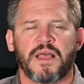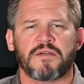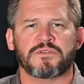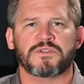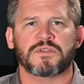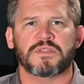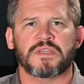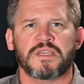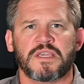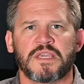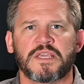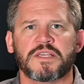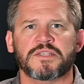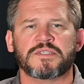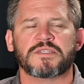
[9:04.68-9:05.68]
out to the
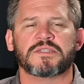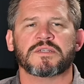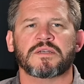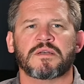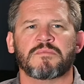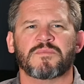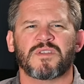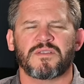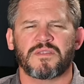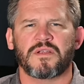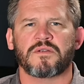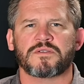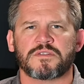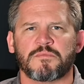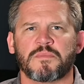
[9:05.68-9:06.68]
east.
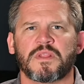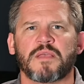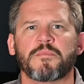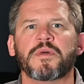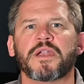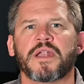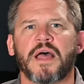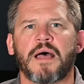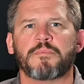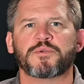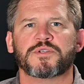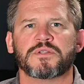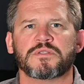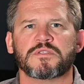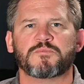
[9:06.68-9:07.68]
There are some limited
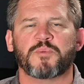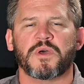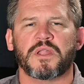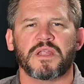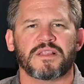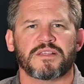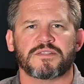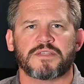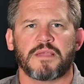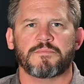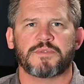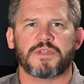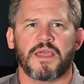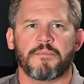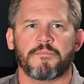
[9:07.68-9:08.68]
options, but at the same
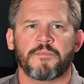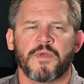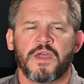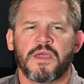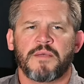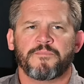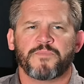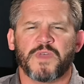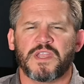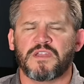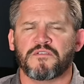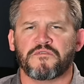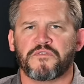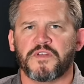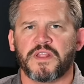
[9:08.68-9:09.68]
time, I
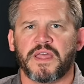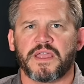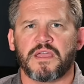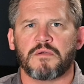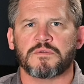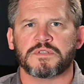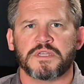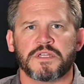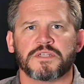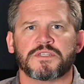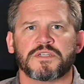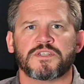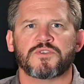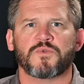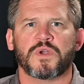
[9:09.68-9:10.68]
didn't feel like I was in a
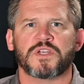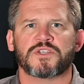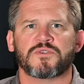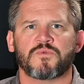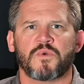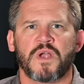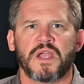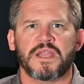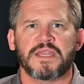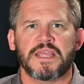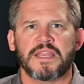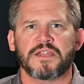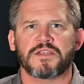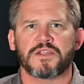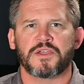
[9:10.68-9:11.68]
situation where I
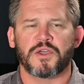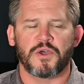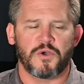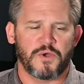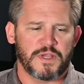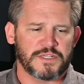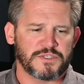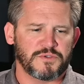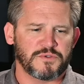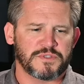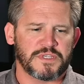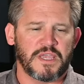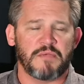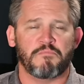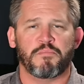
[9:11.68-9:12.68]
needed to go, as you
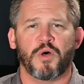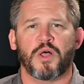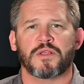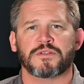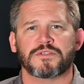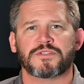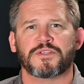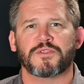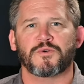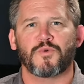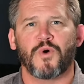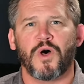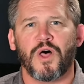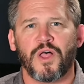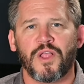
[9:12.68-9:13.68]
say, balls to the
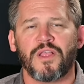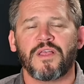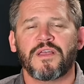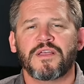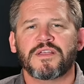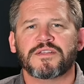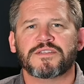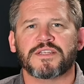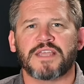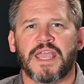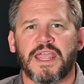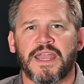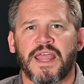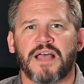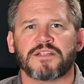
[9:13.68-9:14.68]
wall to
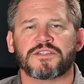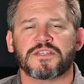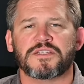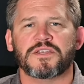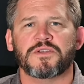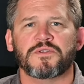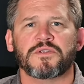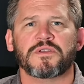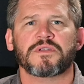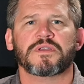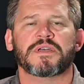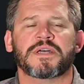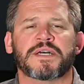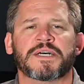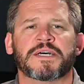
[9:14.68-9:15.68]
gain altitude.
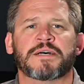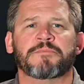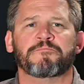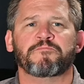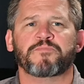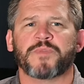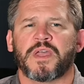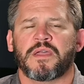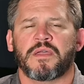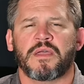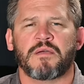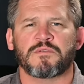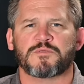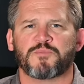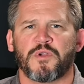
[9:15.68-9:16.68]

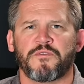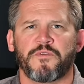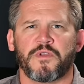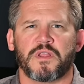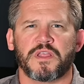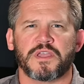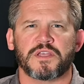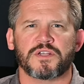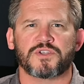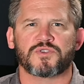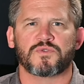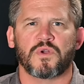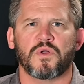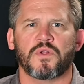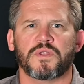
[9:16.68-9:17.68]
I was perfectly
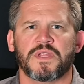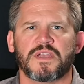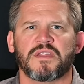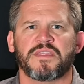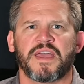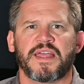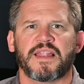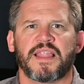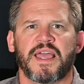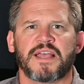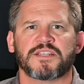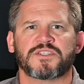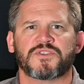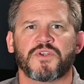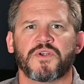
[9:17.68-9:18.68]
controlled into that
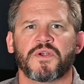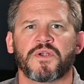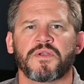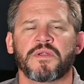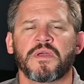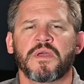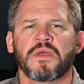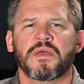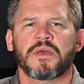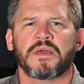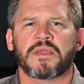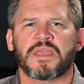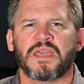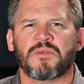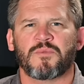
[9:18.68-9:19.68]
last turn,
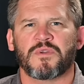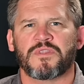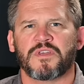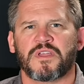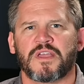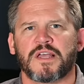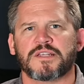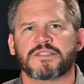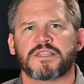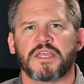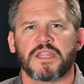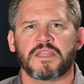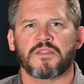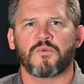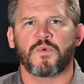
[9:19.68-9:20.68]
again, with the gust
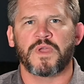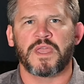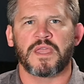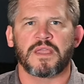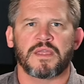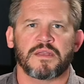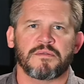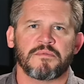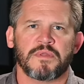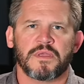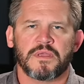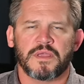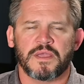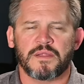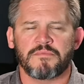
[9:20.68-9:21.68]
hitting the wing
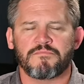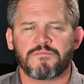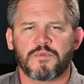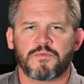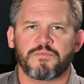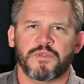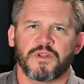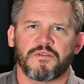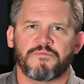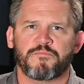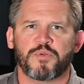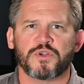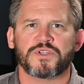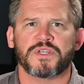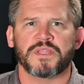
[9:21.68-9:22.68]
and you know,
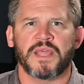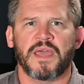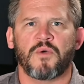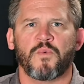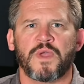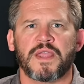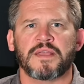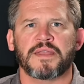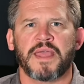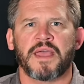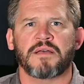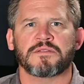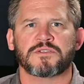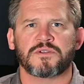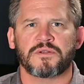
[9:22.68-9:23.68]
pushing that wing
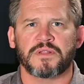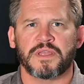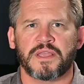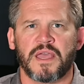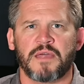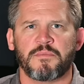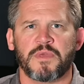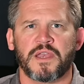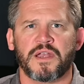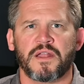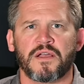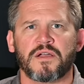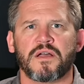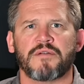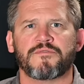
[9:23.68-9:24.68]
down certainly got me in an
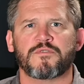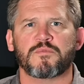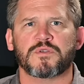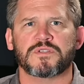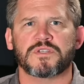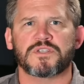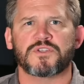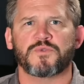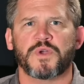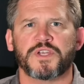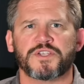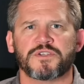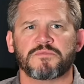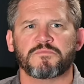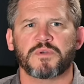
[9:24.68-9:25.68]
uncomfortable
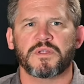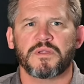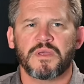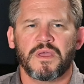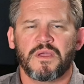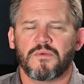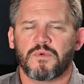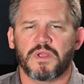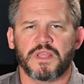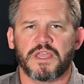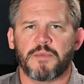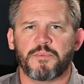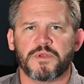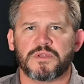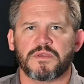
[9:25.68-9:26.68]
situation. But really,
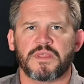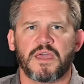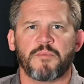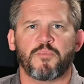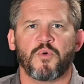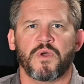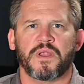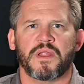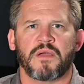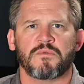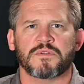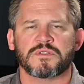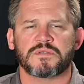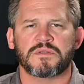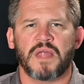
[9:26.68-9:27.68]
up until that point, I
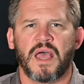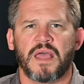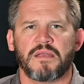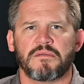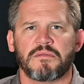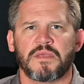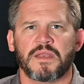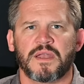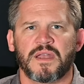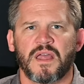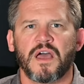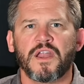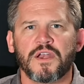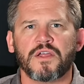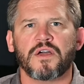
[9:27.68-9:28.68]
was not in an
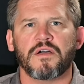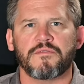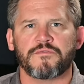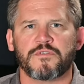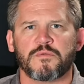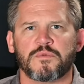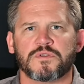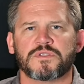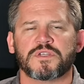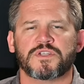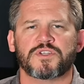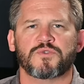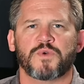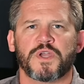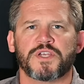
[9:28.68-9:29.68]
uncomfortable
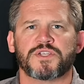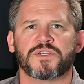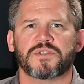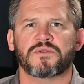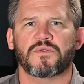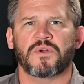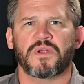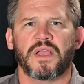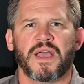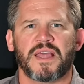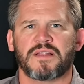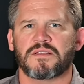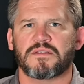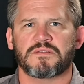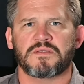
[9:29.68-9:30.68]
situation or
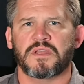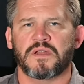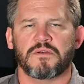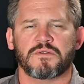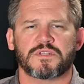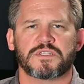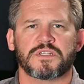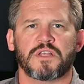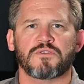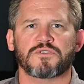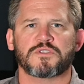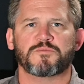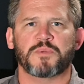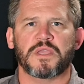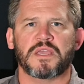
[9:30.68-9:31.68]
at, you know, a slow
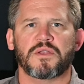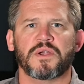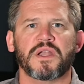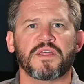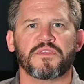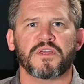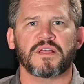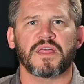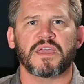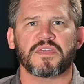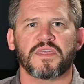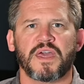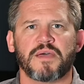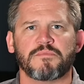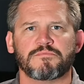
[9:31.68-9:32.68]
speed or anything like
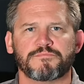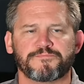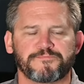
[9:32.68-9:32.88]
that.